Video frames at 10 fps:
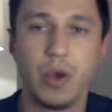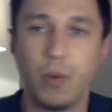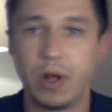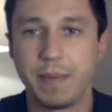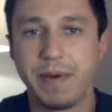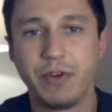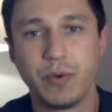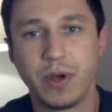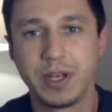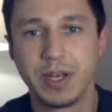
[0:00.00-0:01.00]
Welcome,
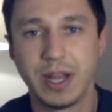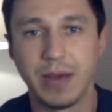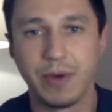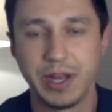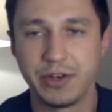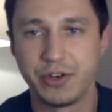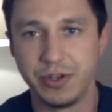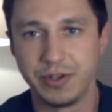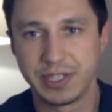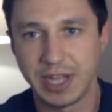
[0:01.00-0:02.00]
everyone. I want to
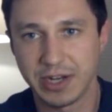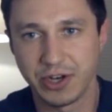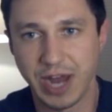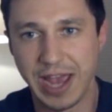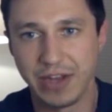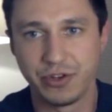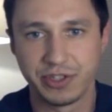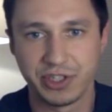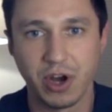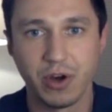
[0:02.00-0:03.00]
introduce Dr. Andrew
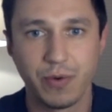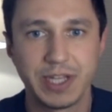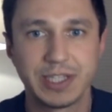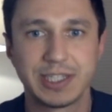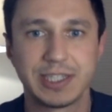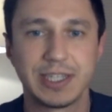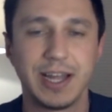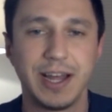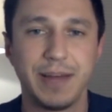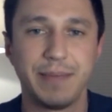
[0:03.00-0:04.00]
Sarowitz
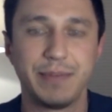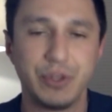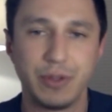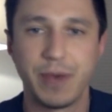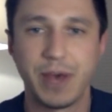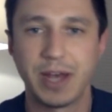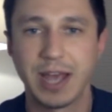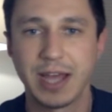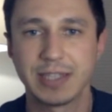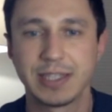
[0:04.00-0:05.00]
um, to the
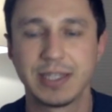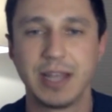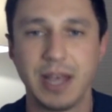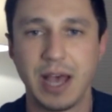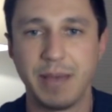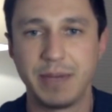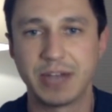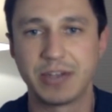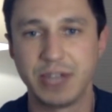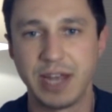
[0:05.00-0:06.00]
podcast. I'm
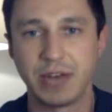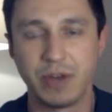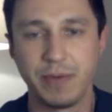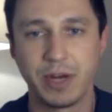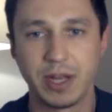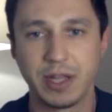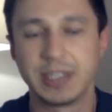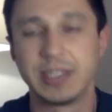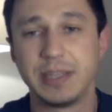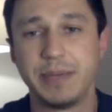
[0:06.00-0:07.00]
Dr. Dan Greenberg, and
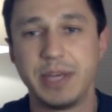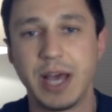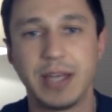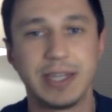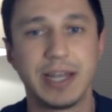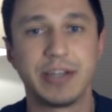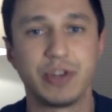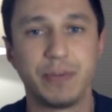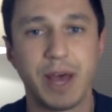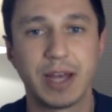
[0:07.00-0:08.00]
this is the Beyond
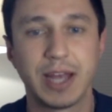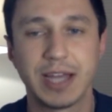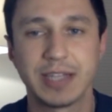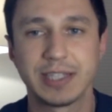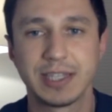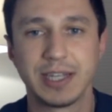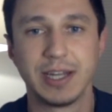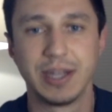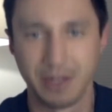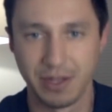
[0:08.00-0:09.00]
Dentistry podcast.
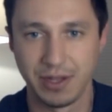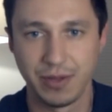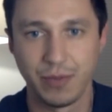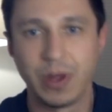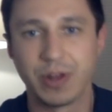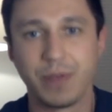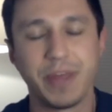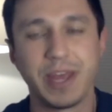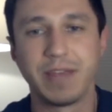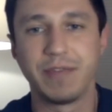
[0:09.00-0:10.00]
Welcome. Thank